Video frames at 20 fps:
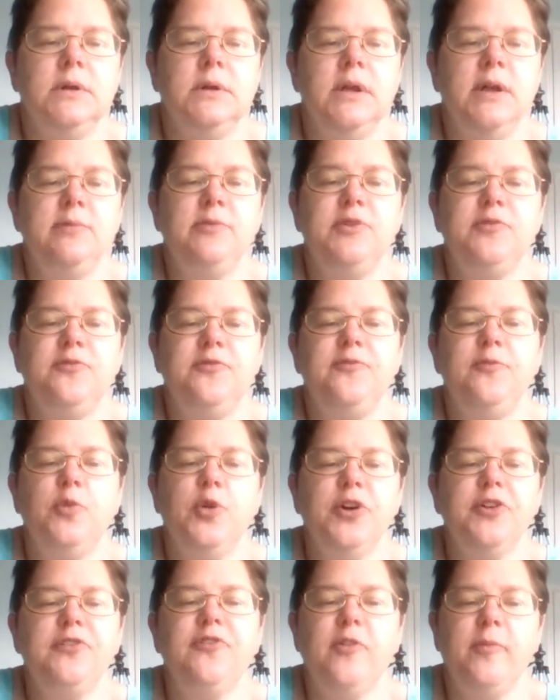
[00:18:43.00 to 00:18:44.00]
it would
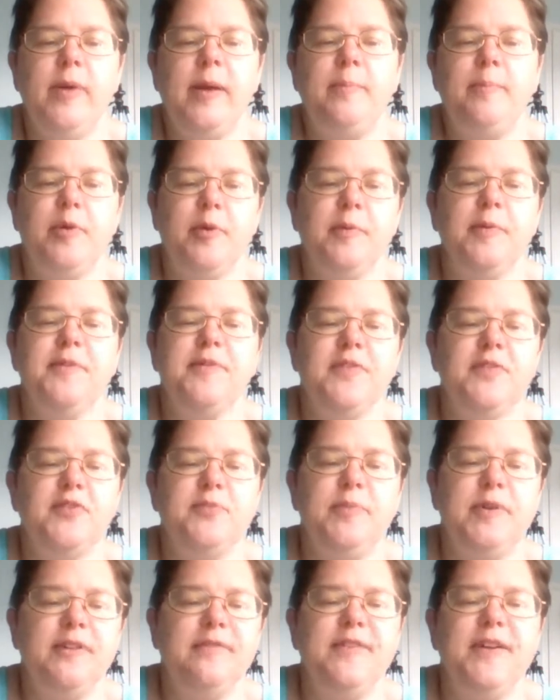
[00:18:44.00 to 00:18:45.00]
work for my purposes,
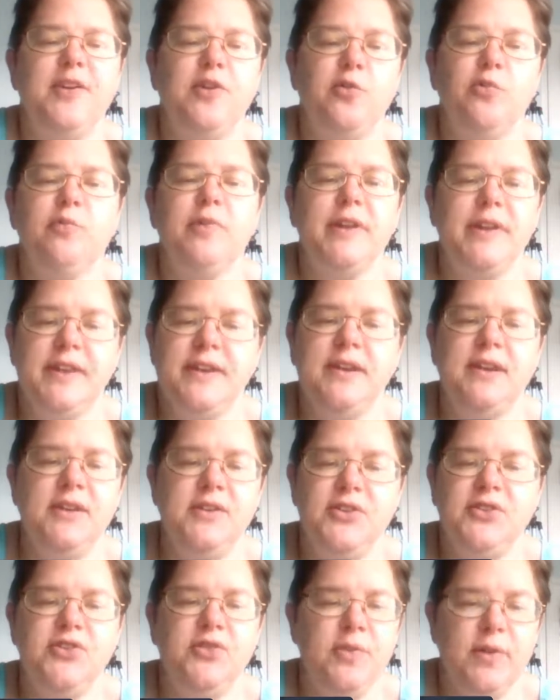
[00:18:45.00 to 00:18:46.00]
but if I don't really need
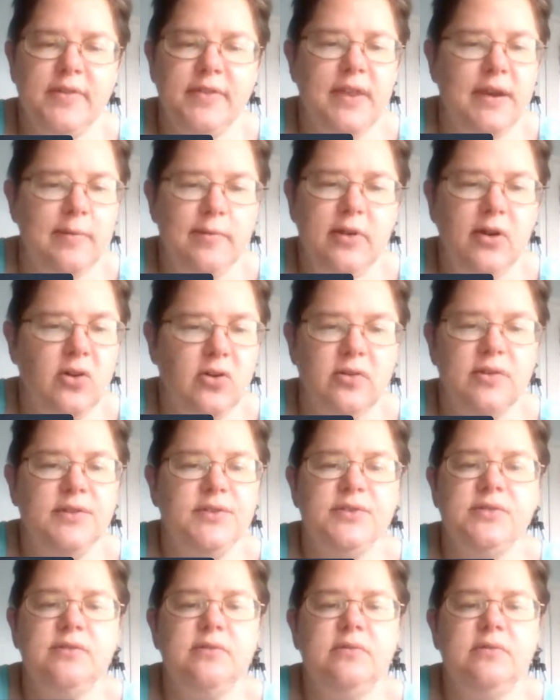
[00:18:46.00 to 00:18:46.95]
to do it, then I'm not going to.